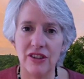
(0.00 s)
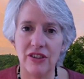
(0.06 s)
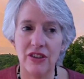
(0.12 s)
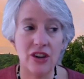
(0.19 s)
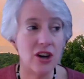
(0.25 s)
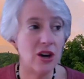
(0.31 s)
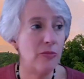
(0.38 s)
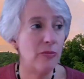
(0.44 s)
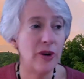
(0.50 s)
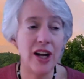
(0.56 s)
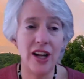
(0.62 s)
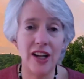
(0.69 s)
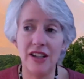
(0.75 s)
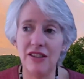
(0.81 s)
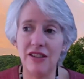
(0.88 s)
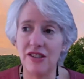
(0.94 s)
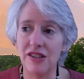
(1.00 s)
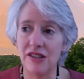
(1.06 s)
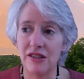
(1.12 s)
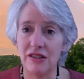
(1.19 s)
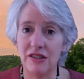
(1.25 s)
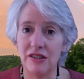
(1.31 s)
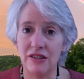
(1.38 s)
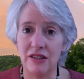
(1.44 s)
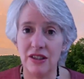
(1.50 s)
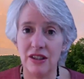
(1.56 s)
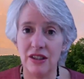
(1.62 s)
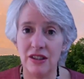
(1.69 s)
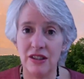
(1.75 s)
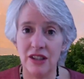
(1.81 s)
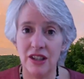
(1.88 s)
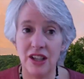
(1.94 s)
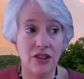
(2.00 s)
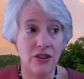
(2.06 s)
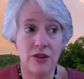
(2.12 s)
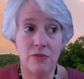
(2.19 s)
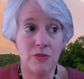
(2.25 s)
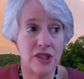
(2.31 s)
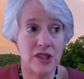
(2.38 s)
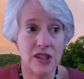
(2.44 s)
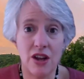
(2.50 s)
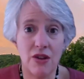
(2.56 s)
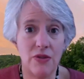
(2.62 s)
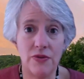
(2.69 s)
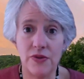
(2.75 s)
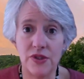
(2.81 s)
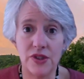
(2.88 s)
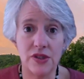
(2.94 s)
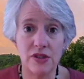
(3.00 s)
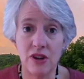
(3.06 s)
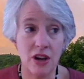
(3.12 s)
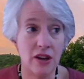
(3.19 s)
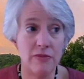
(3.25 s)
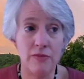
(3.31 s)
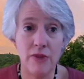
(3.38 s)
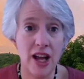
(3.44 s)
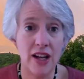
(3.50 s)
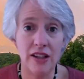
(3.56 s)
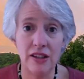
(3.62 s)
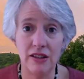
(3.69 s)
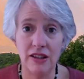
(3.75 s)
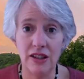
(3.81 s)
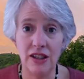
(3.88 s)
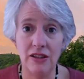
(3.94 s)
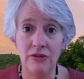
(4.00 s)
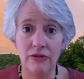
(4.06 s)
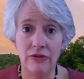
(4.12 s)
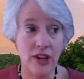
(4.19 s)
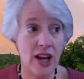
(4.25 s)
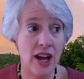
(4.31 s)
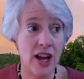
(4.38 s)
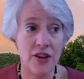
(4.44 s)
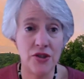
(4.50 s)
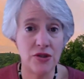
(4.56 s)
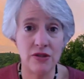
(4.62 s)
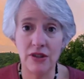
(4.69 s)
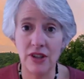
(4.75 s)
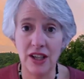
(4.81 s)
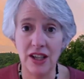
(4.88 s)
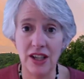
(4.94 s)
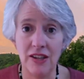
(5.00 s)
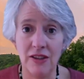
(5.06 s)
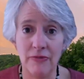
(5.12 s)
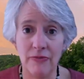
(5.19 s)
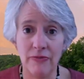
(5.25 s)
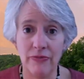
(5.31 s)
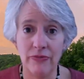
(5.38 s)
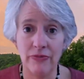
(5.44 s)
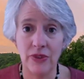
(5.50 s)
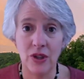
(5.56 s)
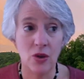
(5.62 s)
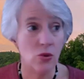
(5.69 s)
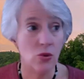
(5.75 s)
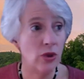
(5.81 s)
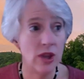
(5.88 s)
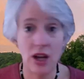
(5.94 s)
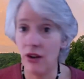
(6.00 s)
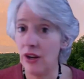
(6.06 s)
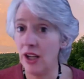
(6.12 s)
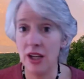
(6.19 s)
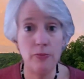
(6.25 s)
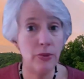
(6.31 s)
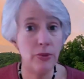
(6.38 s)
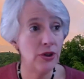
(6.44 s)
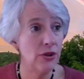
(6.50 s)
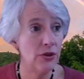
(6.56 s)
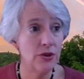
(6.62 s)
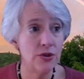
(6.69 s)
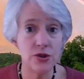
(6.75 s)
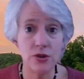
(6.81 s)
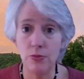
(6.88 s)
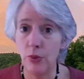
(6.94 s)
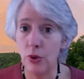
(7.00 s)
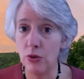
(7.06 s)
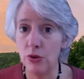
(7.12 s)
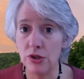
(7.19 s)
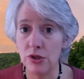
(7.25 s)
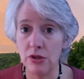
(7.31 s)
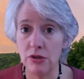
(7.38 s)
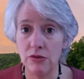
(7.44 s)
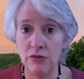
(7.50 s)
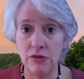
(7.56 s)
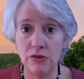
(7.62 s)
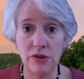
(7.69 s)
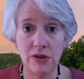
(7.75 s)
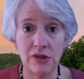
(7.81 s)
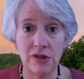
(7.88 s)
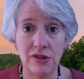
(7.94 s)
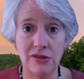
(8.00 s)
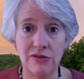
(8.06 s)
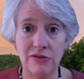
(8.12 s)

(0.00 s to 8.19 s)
that our bodies heal themselves automatically, naturally, without any pills or potions.